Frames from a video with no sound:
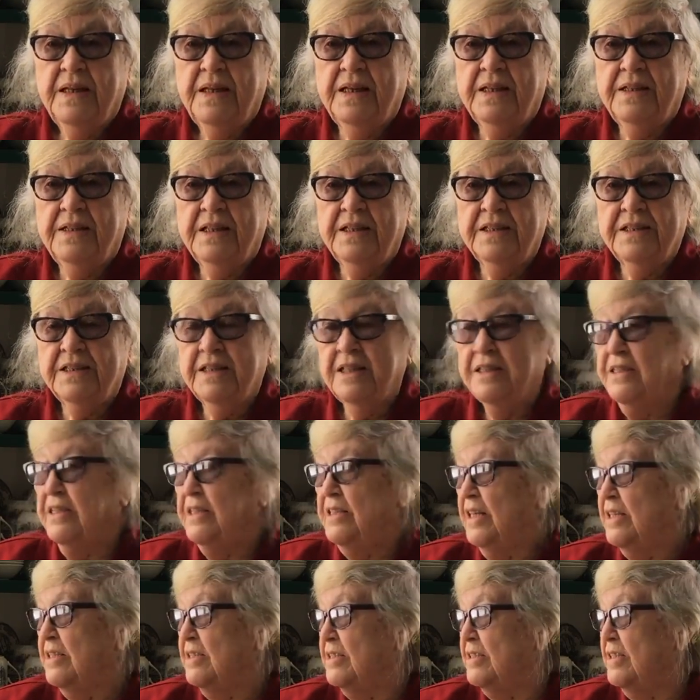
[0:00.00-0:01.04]
And they said the
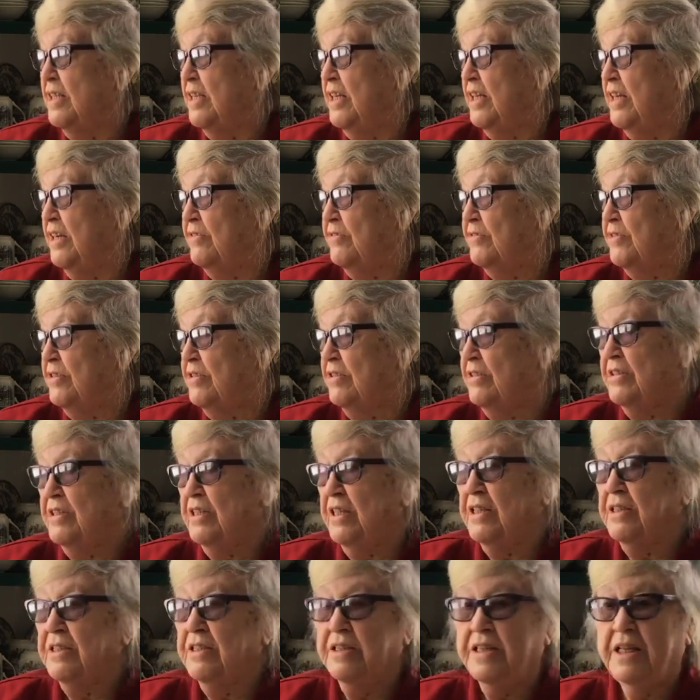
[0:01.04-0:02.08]
next day after
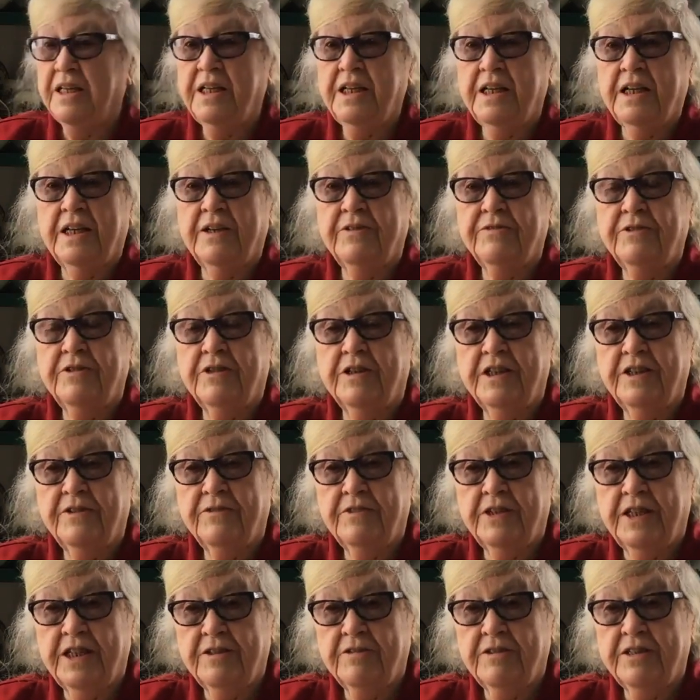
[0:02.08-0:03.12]
I
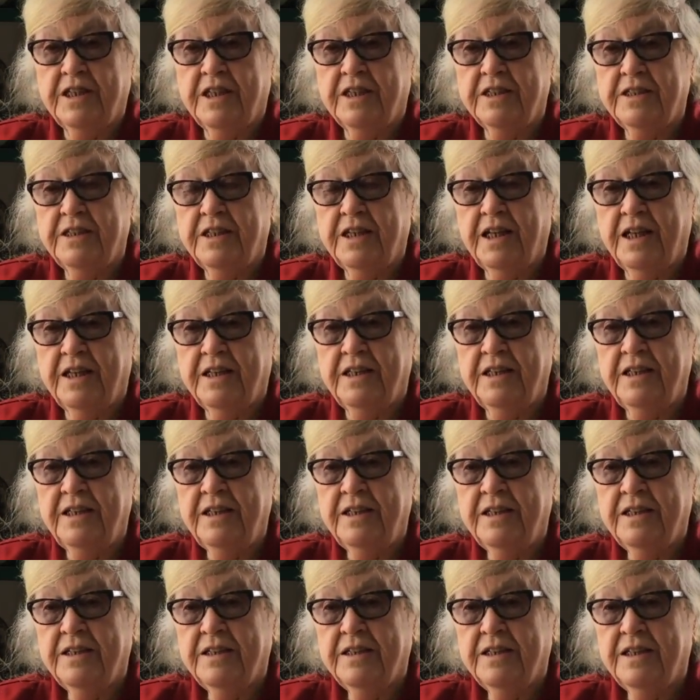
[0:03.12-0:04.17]
left later that
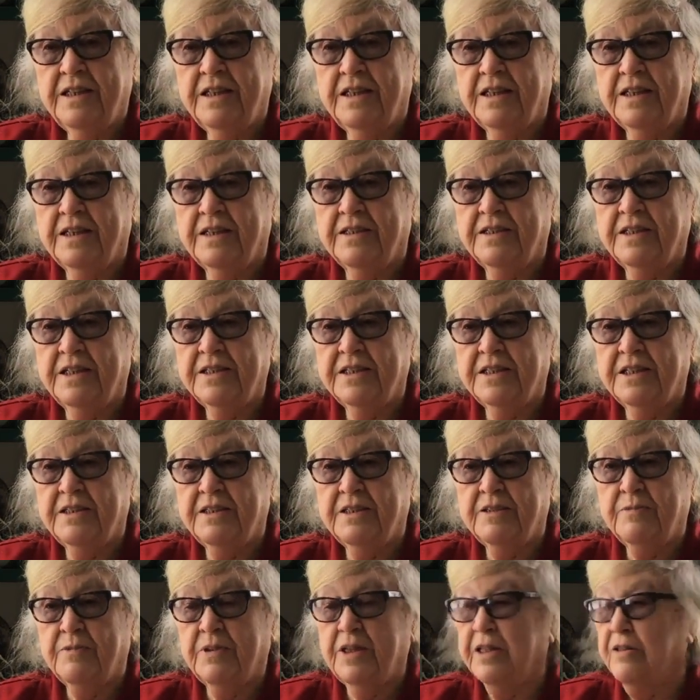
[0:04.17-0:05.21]
day, they
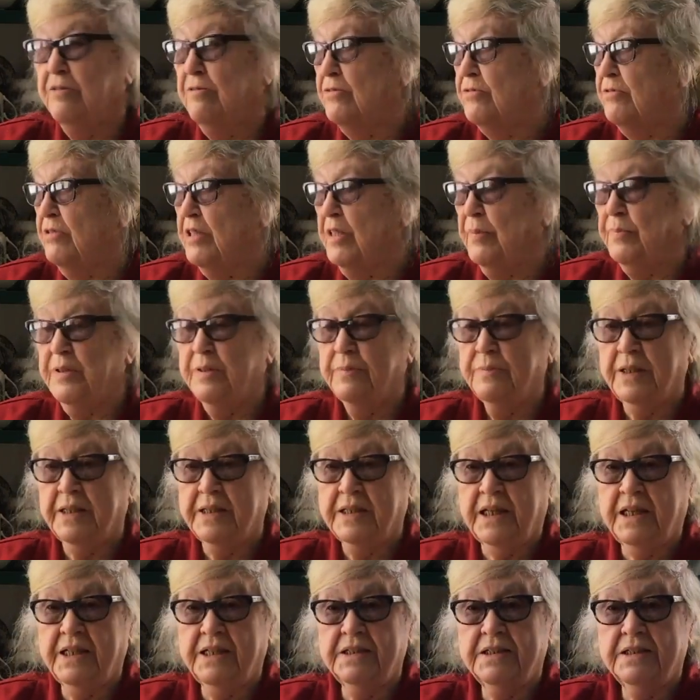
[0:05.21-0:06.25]
said the water was right up to my
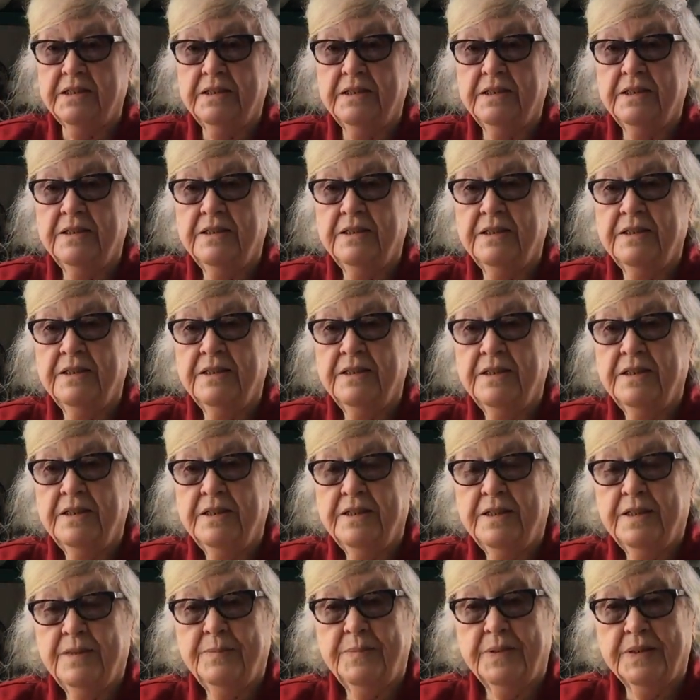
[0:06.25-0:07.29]
gate.
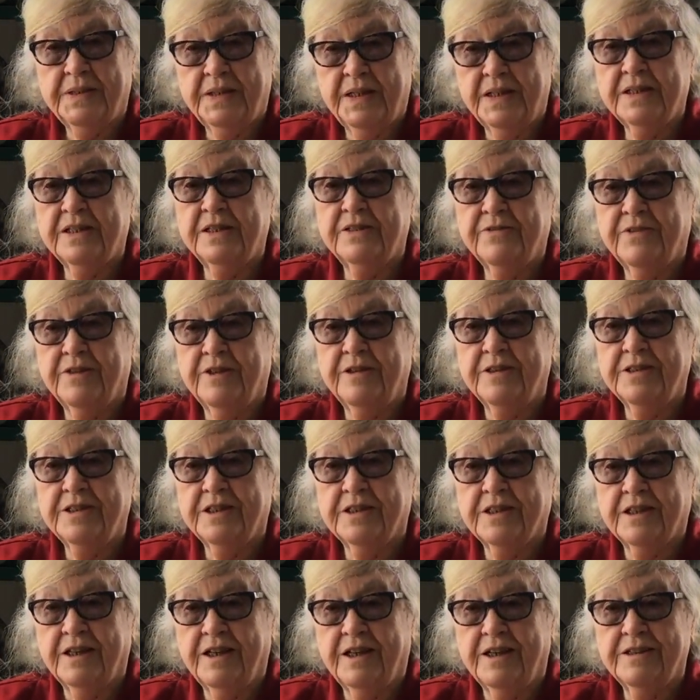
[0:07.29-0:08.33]
But that's as far as
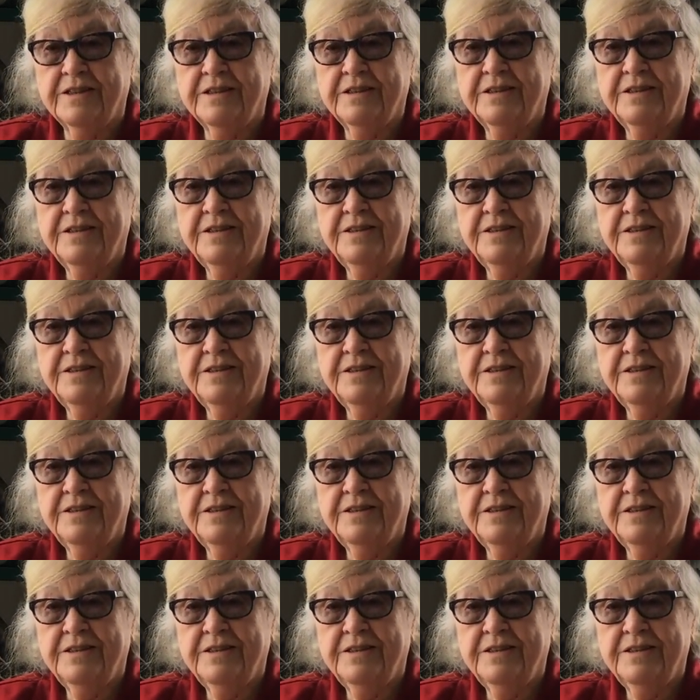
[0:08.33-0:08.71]
it got.